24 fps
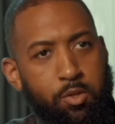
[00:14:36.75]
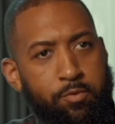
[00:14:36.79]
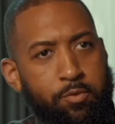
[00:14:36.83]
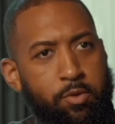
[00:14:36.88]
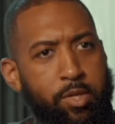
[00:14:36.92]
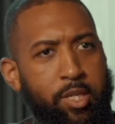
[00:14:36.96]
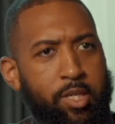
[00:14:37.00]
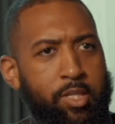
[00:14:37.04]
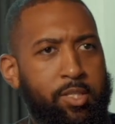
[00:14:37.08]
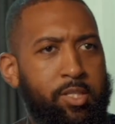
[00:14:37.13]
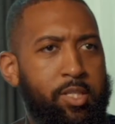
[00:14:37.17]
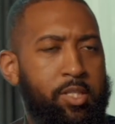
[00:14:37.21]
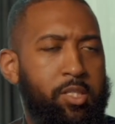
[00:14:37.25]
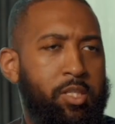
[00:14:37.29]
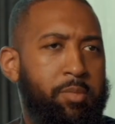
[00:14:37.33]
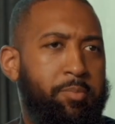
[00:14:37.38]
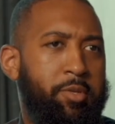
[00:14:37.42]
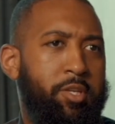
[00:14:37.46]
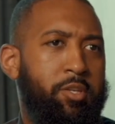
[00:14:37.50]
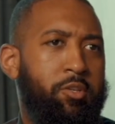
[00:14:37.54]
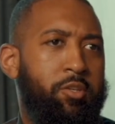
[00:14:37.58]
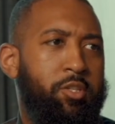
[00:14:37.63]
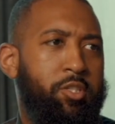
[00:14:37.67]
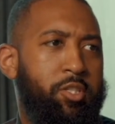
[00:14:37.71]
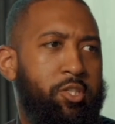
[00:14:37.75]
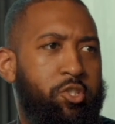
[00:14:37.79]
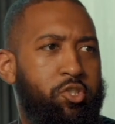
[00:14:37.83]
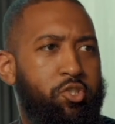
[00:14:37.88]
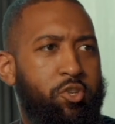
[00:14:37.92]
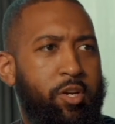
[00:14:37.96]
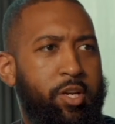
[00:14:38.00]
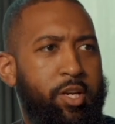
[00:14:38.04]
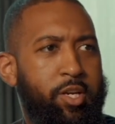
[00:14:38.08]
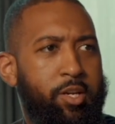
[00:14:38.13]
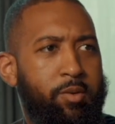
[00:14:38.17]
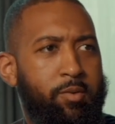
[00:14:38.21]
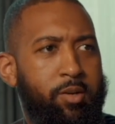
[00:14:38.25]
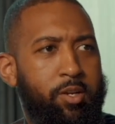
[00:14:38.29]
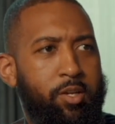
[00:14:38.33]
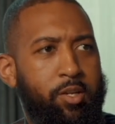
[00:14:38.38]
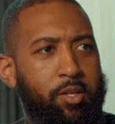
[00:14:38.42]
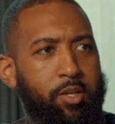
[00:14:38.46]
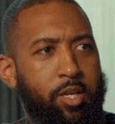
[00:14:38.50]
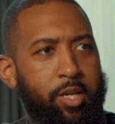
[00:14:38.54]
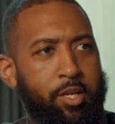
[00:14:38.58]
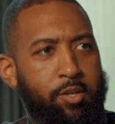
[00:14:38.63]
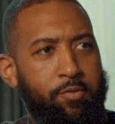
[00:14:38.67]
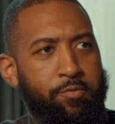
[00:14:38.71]
if you get the CCP, you can just train,
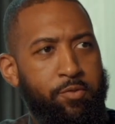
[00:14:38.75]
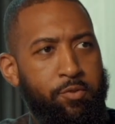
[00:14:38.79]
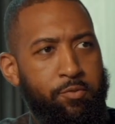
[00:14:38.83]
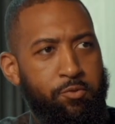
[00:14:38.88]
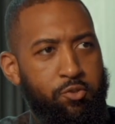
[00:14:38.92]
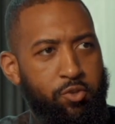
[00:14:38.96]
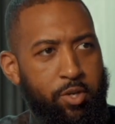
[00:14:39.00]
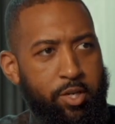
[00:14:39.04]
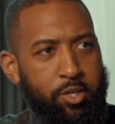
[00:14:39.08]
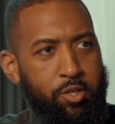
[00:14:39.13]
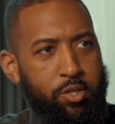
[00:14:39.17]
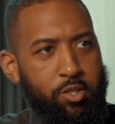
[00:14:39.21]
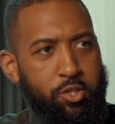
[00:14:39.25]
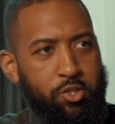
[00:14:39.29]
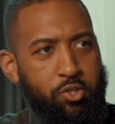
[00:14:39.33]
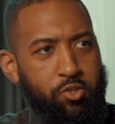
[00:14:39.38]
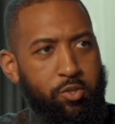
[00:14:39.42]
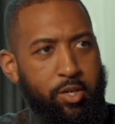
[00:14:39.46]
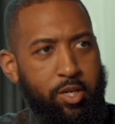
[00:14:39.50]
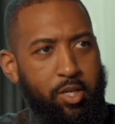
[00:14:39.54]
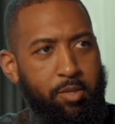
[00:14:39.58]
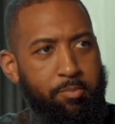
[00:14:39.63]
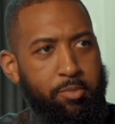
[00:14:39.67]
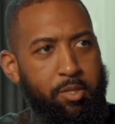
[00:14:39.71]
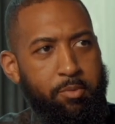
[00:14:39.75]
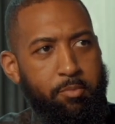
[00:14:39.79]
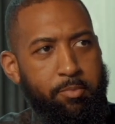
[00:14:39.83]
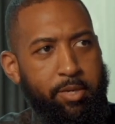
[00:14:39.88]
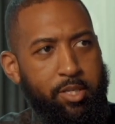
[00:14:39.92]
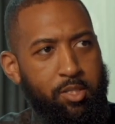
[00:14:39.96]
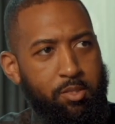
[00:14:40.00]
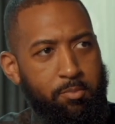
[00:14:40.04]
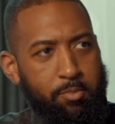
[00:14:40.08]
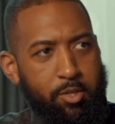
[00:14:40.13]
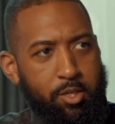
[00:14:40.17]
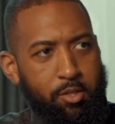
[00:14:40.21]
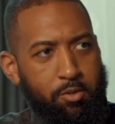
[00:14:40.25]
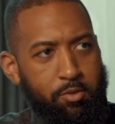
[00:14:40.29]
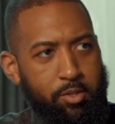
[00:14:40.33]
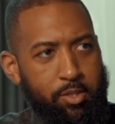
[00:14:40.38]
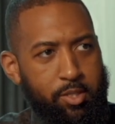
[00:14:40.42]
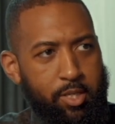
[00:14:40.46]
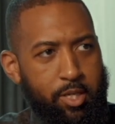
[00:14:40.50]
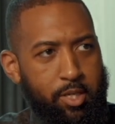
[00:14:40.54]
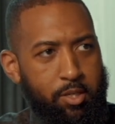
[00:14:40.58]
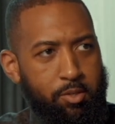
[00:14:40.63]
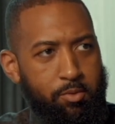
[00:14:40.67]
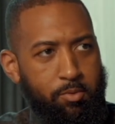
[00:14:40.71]
right? Like if you train, you can just train people, make some money on the
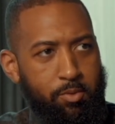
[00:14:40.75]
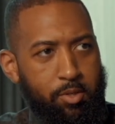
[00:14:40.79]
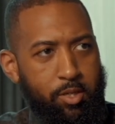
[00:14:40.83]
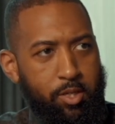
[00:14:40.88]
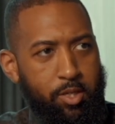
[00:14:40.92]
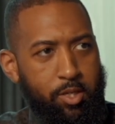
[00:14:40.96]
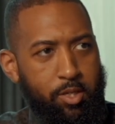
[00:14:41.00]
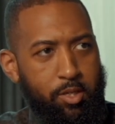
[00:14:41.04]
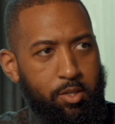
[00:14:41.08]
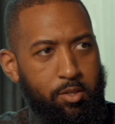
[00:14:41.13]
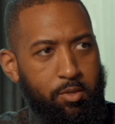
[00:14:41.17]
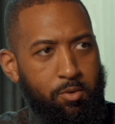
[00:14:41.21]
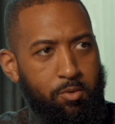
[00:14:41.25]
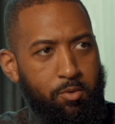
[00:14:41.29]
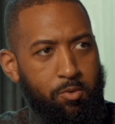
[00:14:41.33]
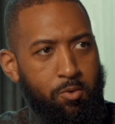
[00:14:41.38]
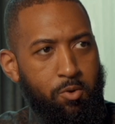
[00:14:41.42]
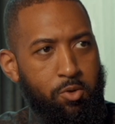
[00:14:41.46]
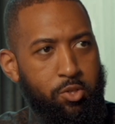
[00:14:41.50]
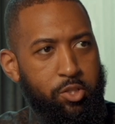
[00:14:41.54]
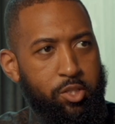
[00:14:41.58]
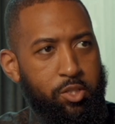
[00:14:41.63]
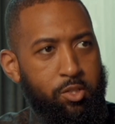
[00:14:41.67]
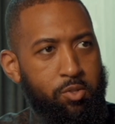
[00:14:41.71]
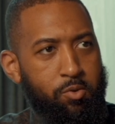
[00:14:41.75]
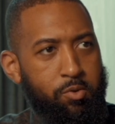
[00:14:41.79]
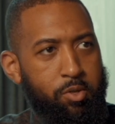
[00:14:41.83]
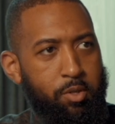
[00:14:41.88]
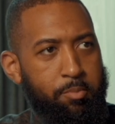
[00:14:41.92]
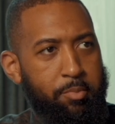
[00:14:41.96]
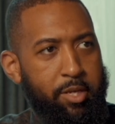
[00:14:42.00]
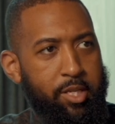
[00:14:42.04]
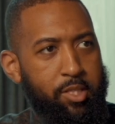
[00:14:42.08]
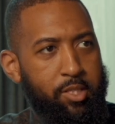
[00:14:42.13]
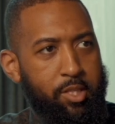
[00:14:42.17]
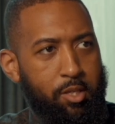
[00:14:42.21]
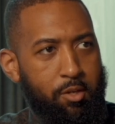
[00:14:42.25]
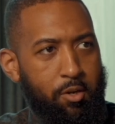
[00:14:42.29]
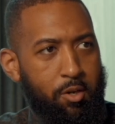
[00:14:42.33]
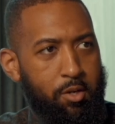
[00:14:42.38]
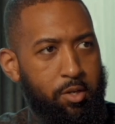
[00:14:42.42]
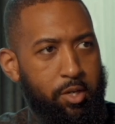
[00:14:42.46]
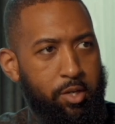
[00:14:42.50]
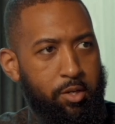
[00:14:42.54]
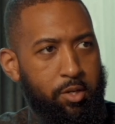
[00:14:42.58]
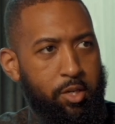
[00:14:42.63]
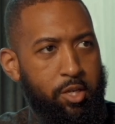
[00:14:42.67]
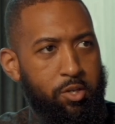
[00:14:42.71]
side doing that. Or just doing a basic
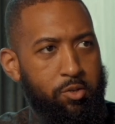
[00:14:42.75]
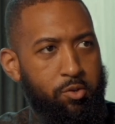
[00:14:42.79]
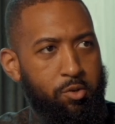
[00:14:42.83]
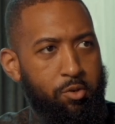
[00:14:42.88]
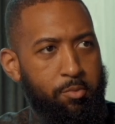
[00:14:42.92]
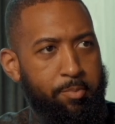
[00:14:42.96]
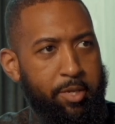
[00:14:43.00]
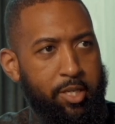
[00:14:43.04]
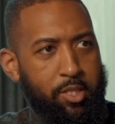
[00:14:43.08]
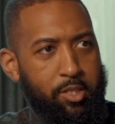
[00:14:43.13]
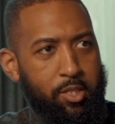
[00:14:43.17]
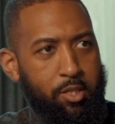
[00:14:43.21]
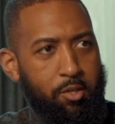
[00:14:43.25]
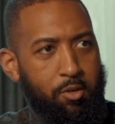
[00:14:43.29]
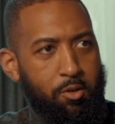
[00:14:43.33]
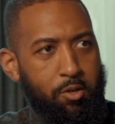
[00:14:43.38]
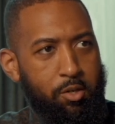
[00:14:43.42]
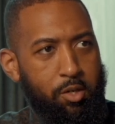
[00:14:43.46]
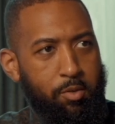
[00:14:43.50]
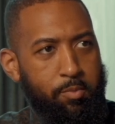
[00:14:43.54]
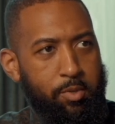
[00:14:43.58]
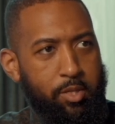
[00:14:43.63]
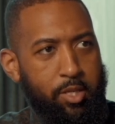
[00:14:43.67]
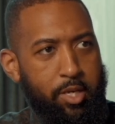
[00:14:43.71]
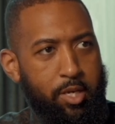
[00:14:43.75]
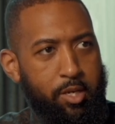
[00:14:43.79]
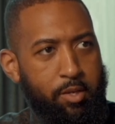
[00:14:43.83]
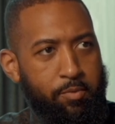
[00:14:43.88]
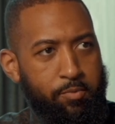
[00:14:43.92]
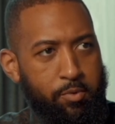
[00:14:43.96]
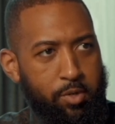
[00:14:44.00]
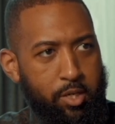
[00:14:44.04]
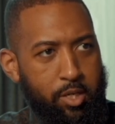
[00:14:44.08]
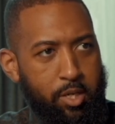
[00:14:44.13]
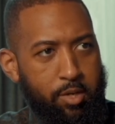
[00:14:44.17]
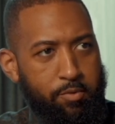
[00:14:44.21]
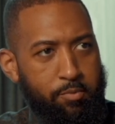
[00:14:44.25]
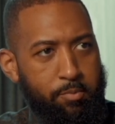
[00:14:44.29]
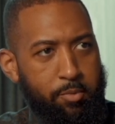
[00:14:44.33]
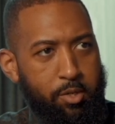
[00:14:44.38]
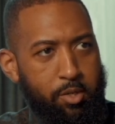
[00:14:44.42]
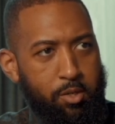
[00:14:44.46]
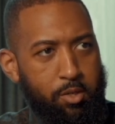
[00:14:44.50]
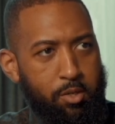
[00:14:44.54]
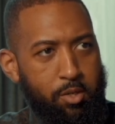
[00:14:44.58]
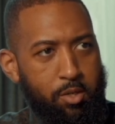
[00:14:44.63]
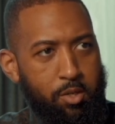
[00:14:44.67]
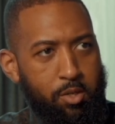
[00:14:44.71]
audit. Can you do a basic audit with that for the government?